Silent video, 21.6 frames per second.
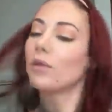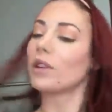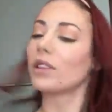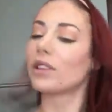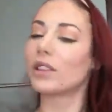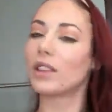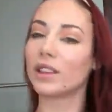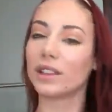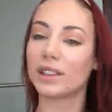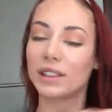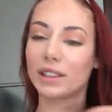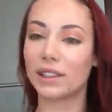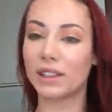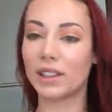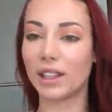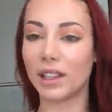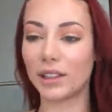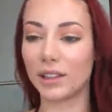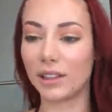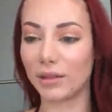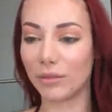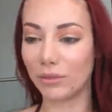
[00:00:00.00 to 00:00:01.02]
So with
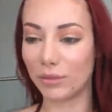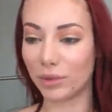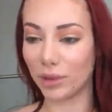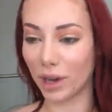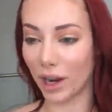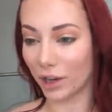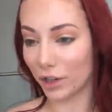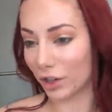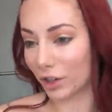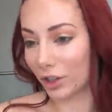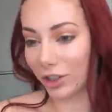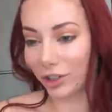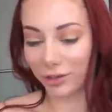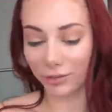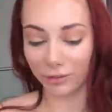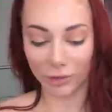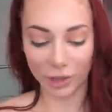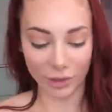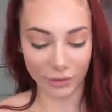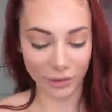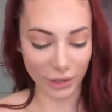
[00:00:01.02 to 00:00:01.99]
this brush,